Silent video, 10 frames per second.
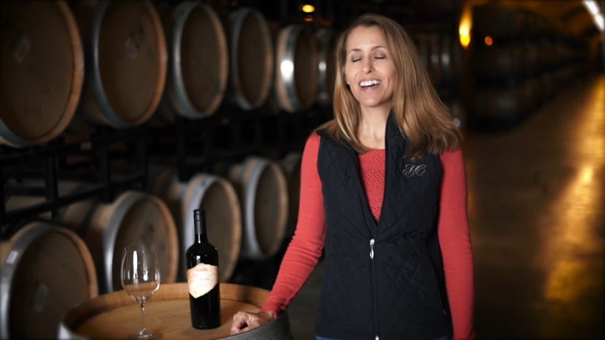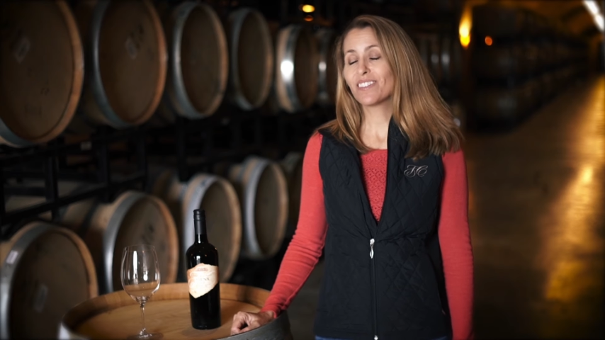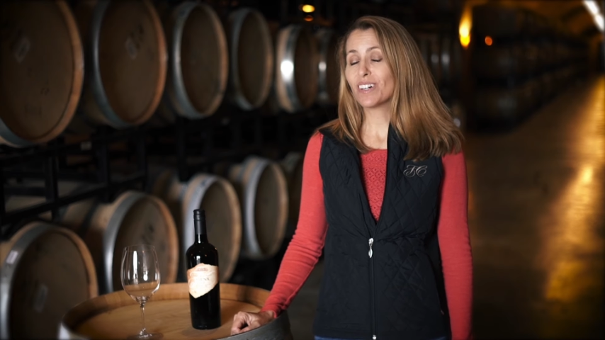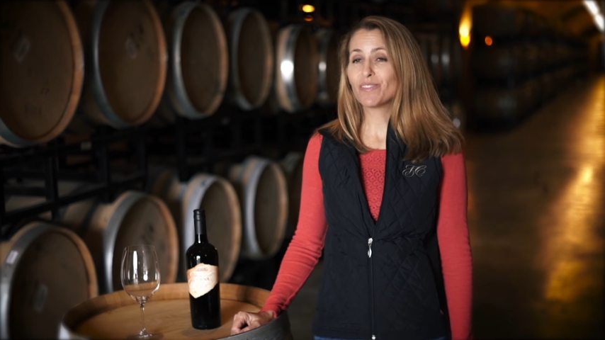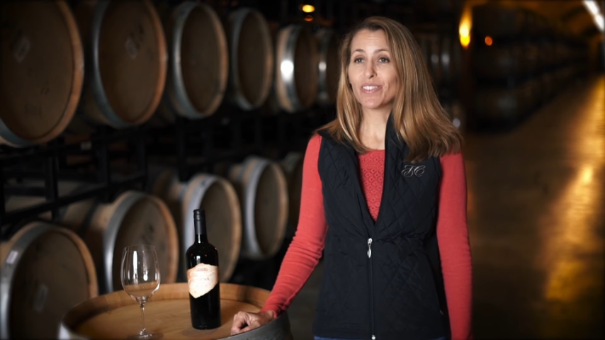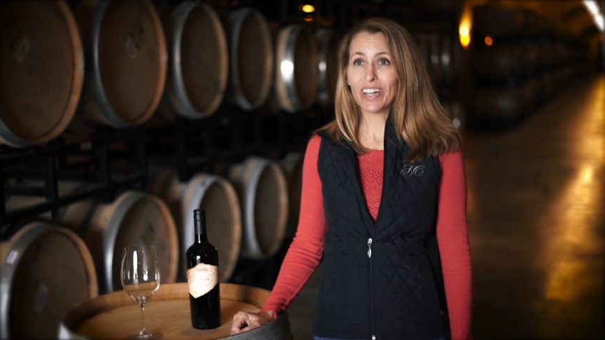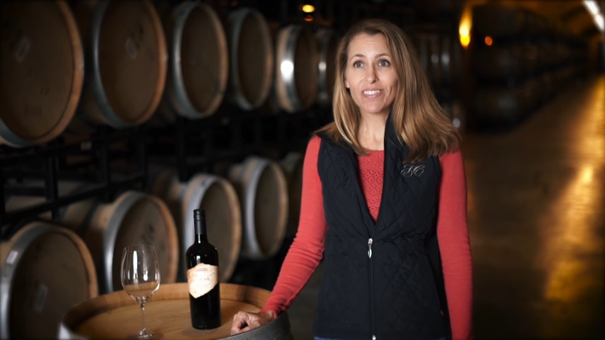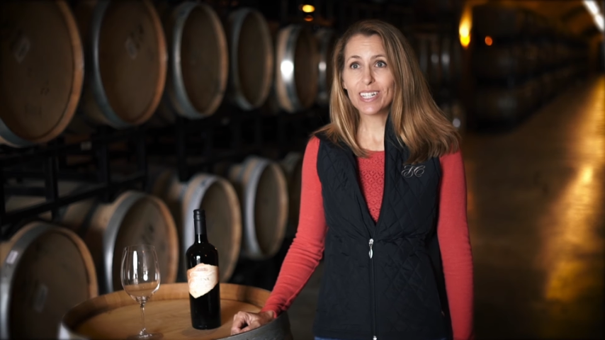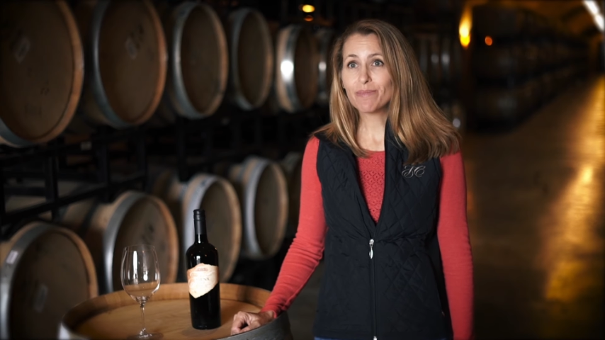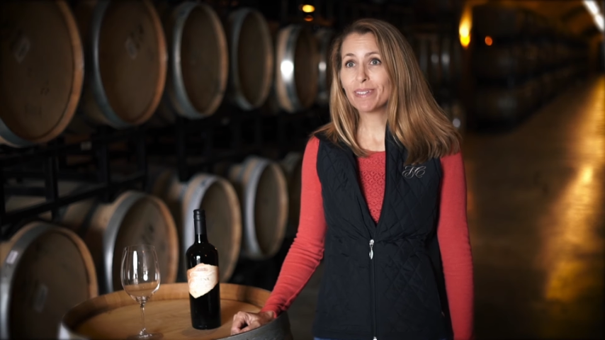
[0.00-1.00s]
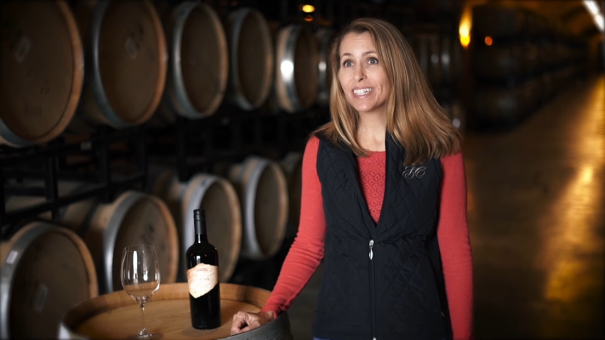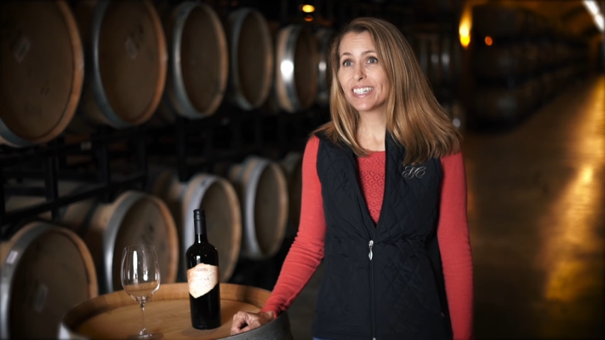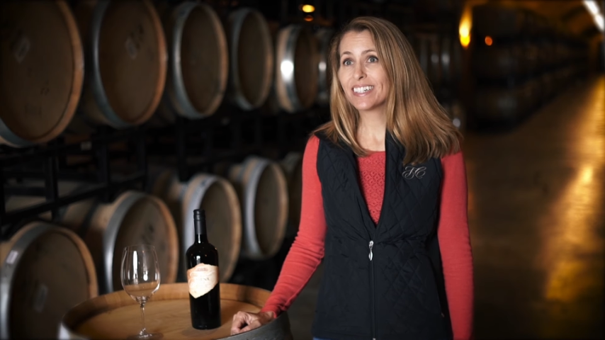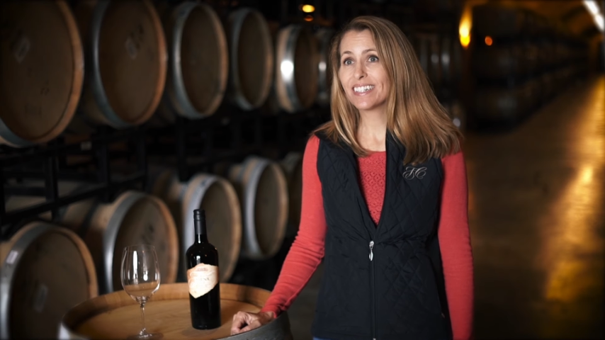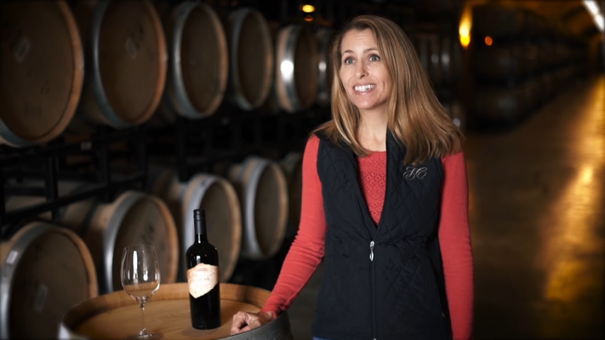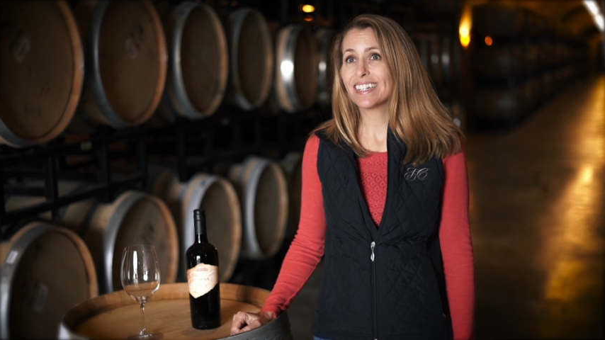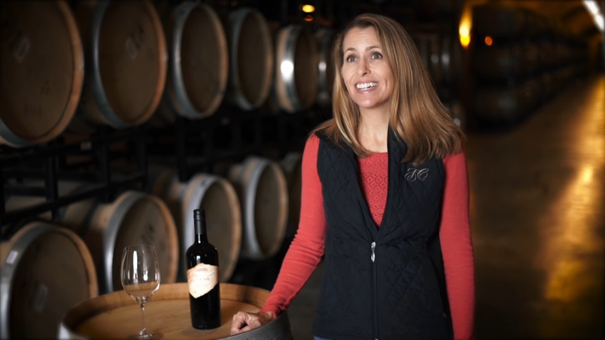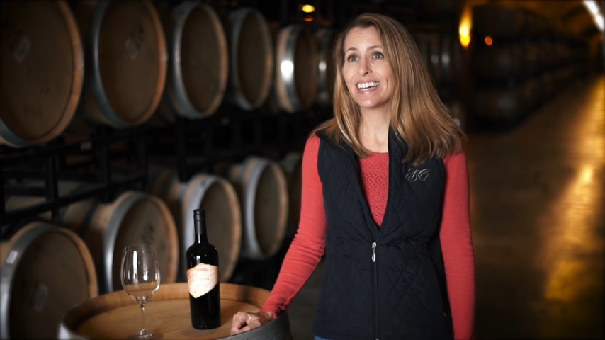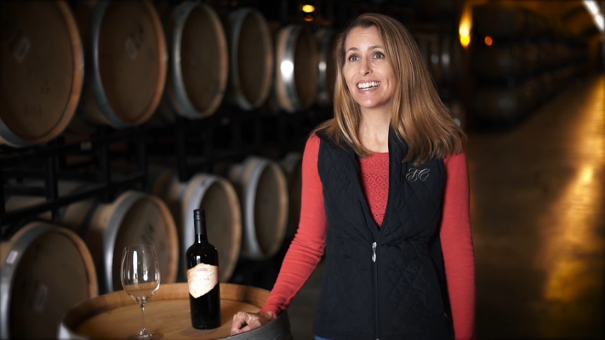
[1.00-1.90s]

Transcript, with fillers: I love driving up here.